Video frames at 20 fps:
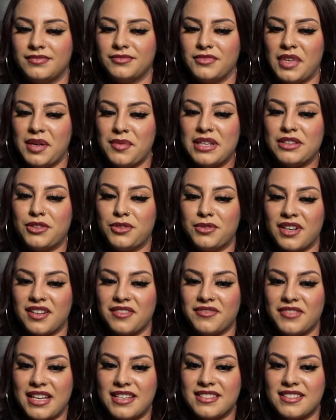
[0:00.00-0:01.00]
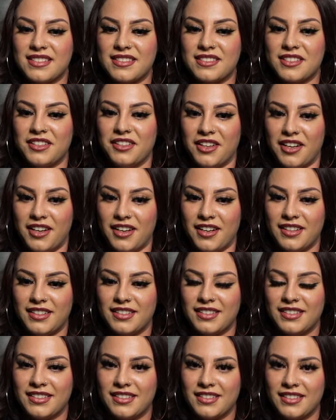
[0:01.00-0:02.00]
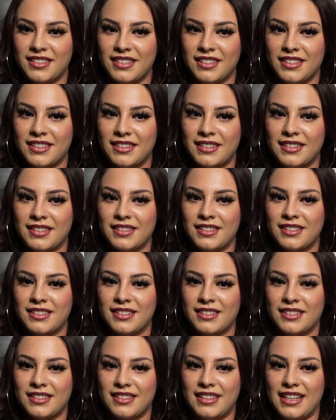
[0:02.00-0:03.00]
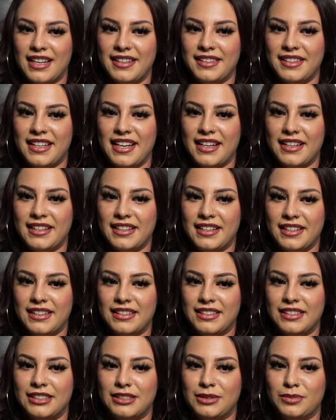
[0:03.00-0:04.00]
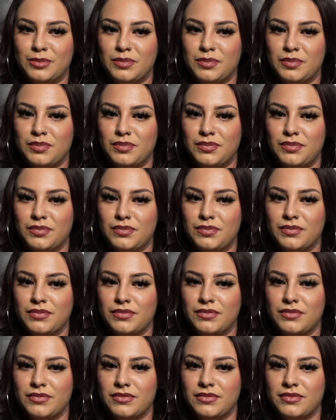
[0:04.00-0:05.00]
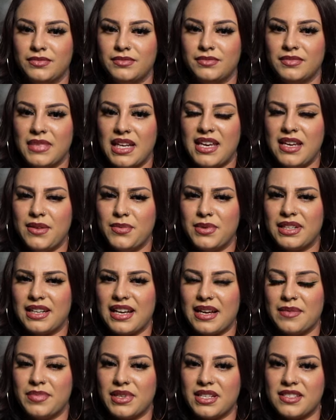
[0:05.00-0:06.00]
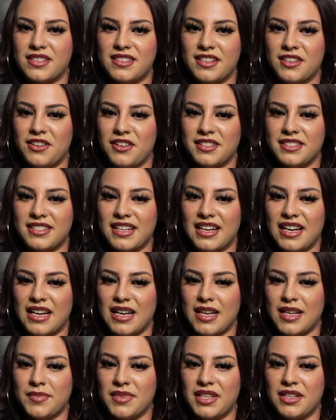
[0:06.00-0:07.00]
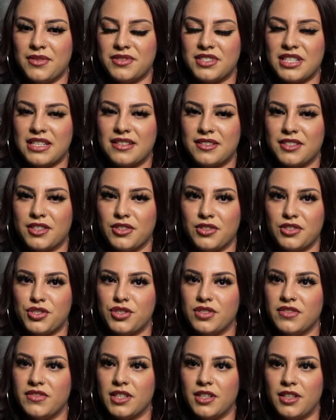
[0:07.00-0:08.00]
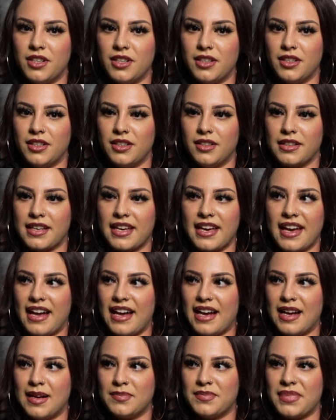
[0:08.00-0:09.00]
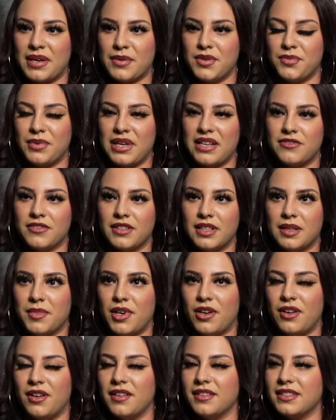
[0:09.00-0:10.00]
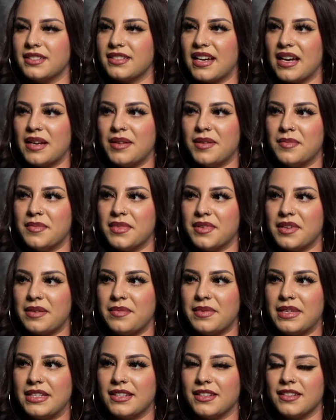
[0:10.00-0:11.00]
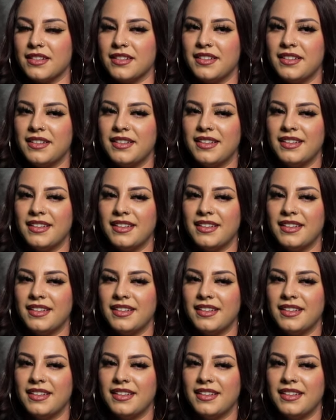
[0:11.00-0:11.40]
We went through our phases a lot. And then he would get busted all the time. He would go to juvenile hall, camp. I would wait for him all the time. I remember I'd be there